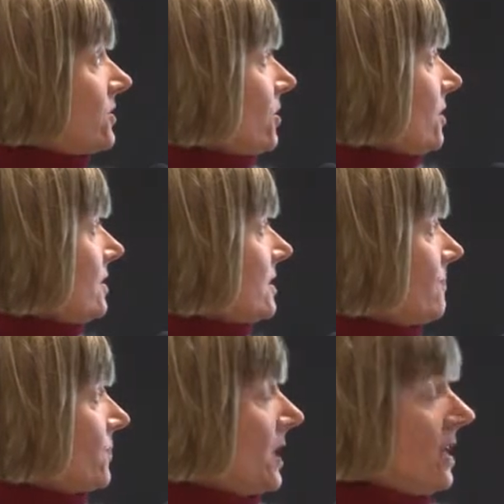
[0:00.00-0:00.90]
interns.
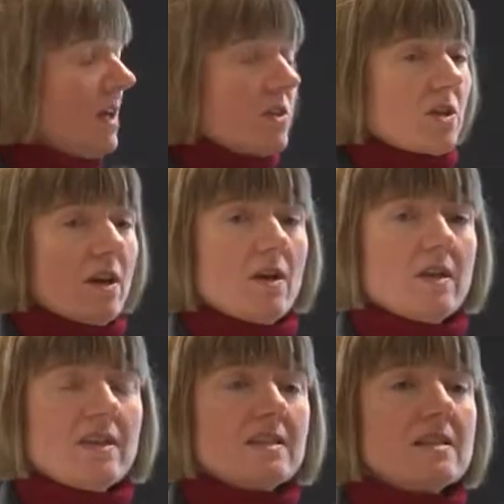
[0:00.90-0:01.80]
So
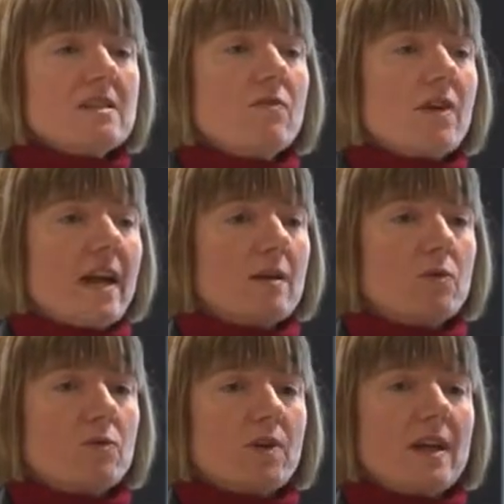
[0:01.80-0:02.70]
this is
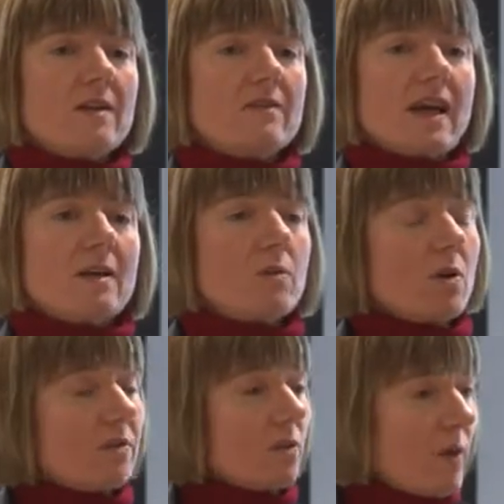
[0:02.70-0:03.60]
available, freely
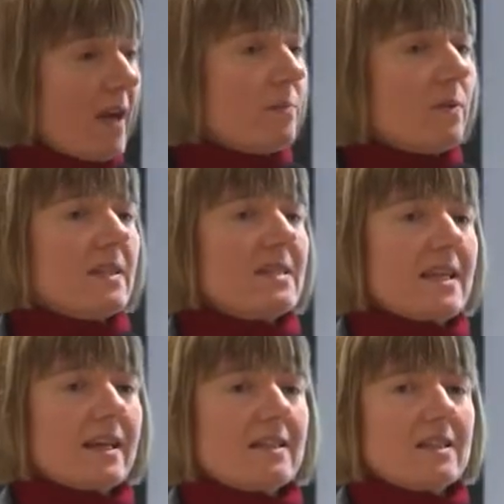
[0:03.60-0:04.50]
available on the web. The
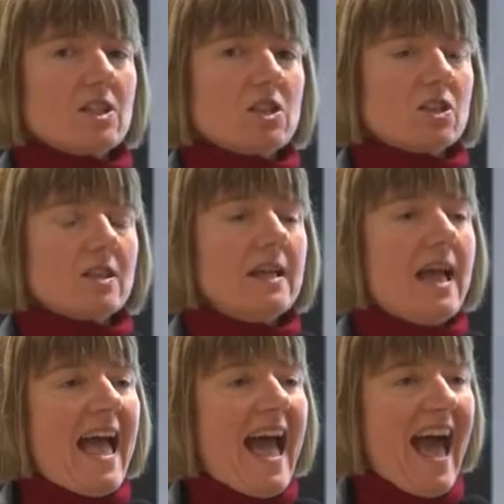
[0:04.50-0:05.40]
second
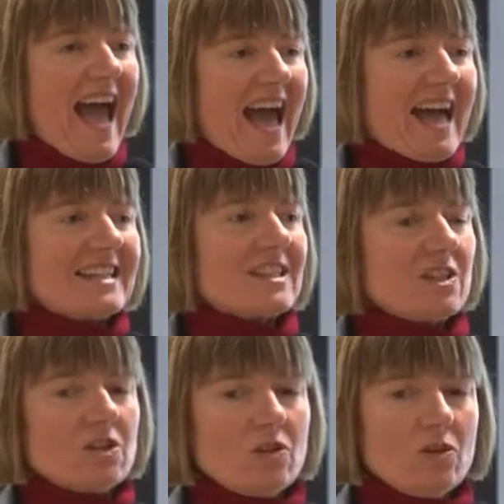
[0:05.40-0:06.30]
edition has
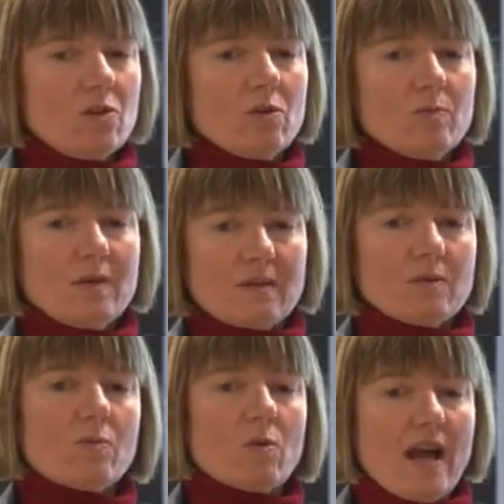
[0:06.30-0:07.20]
the new
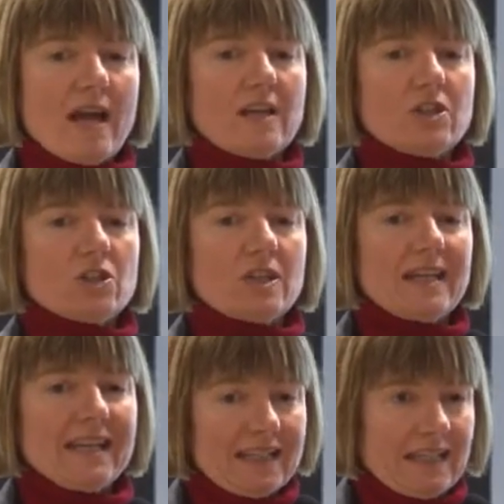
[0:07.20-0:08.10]
minimum wage
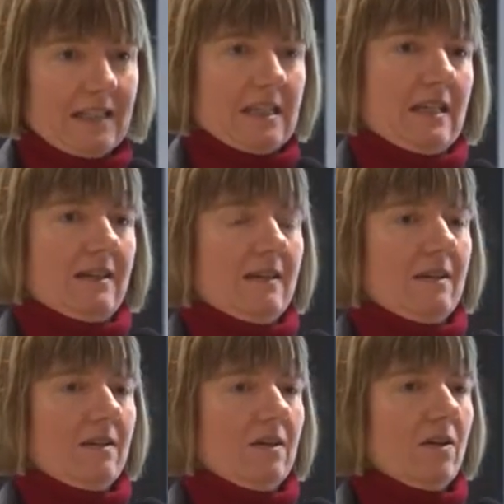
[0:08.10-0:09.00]
in it,
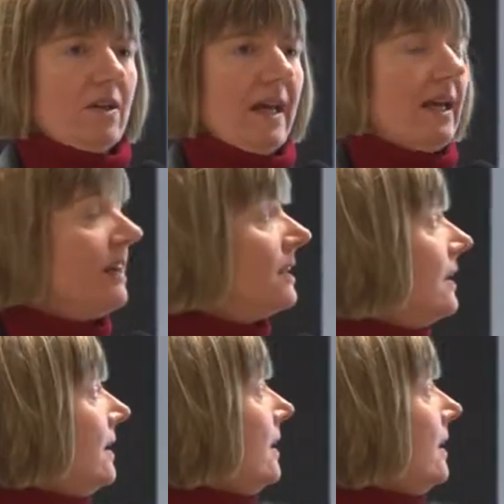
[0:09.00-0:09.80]
okay?